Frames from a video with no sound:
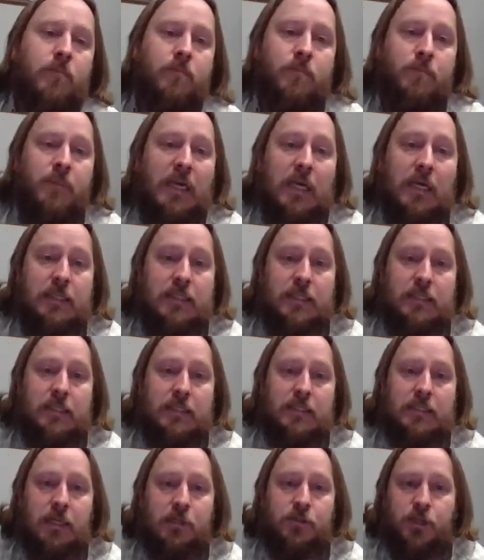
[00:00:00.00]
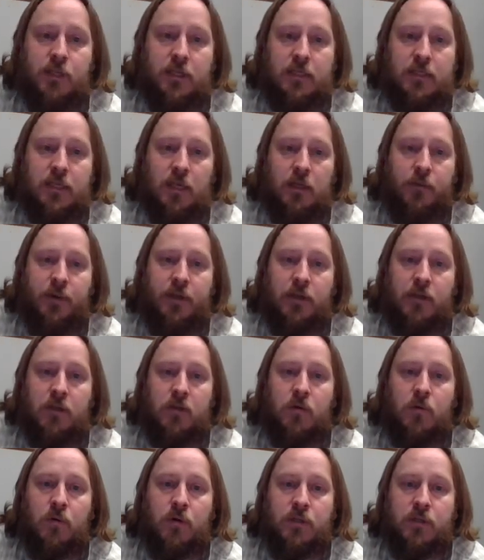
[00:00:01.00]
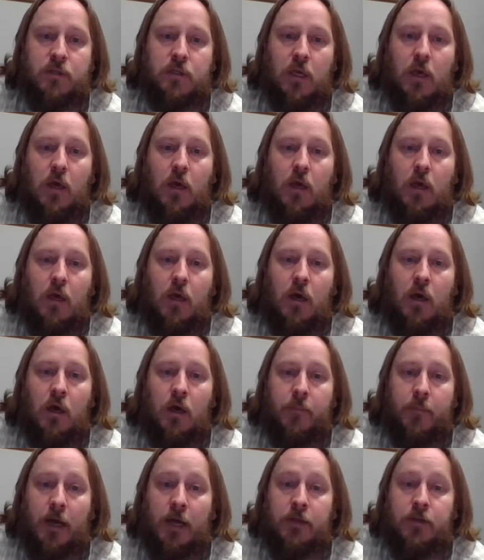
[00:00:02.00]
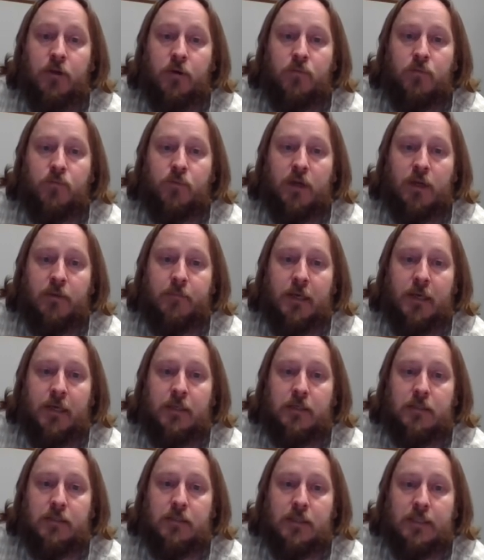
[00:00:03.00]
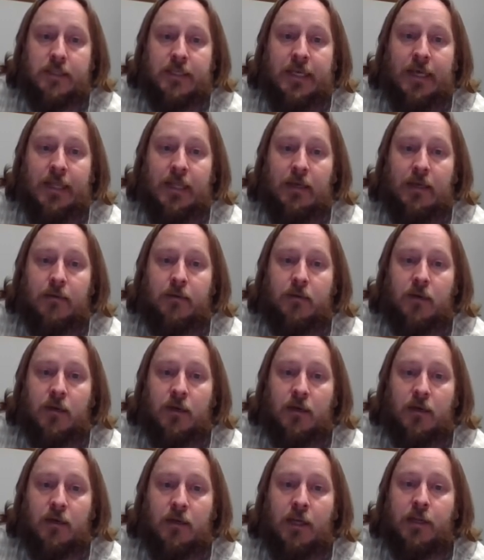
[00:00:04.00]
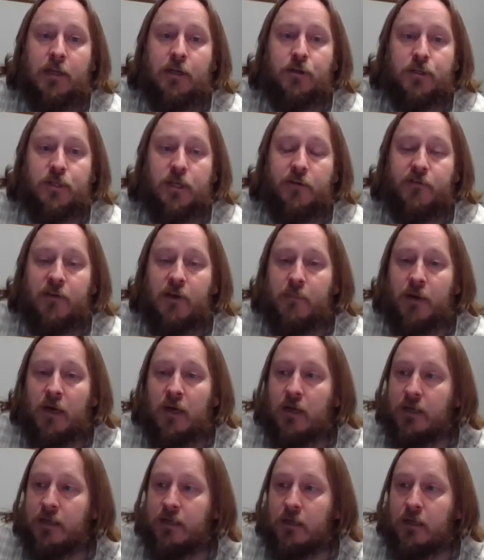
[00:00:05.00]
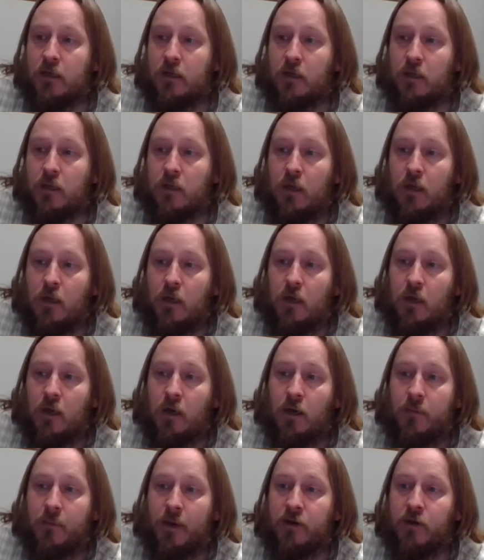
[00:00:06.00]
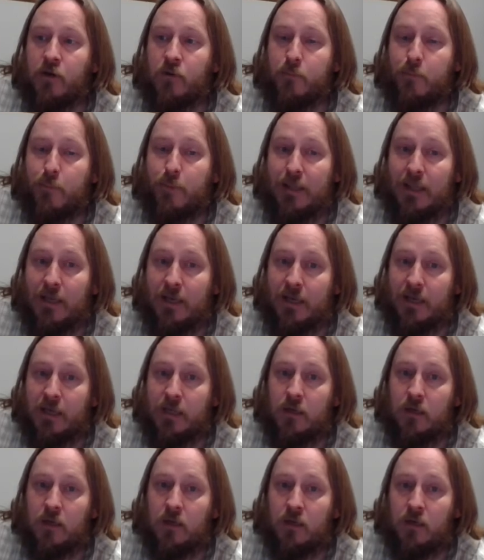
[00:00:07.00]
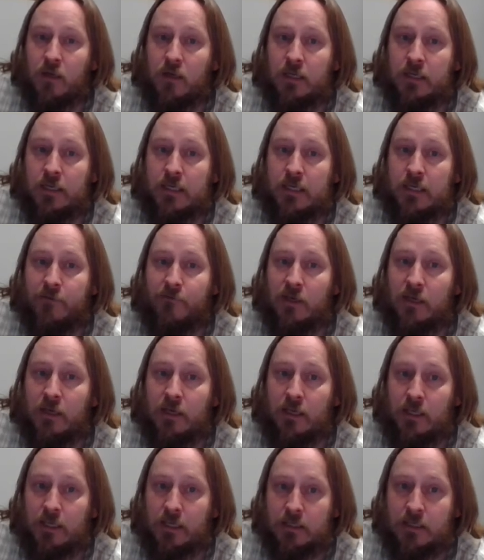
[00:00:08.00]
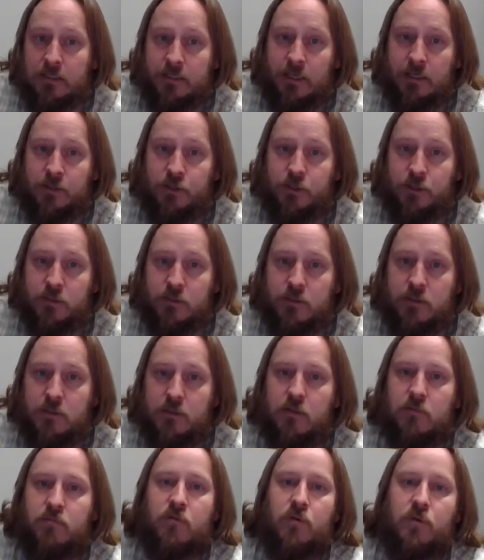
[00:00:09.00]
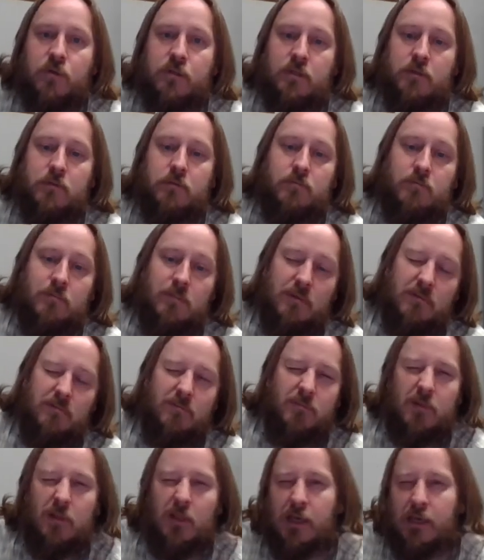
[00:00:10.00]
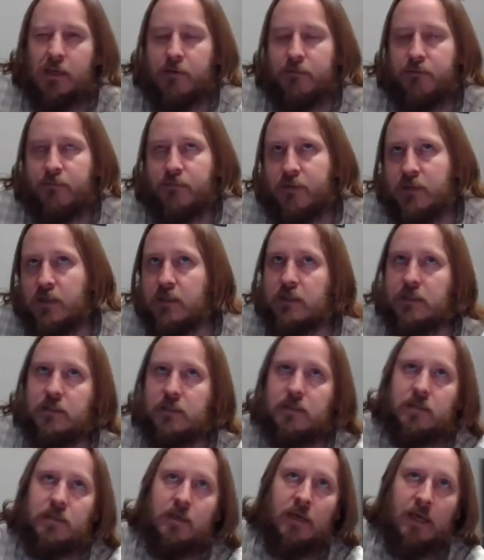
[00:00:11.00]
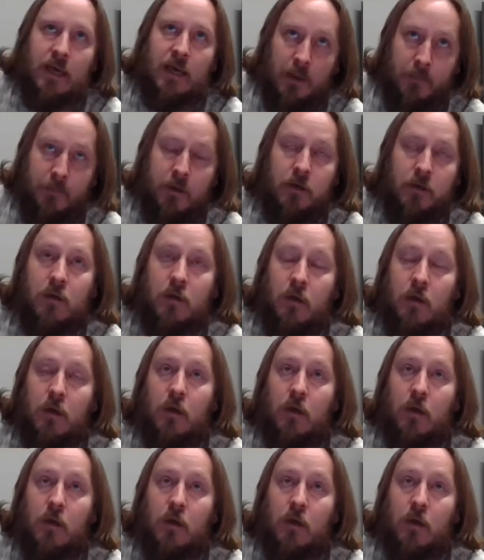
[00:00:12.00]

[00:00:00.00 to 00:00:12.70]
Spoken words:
Because this is such an accelerated course, I don't recommend letting yourself get behind it all. I don't plan on giving any extensions. Of course, life does happen.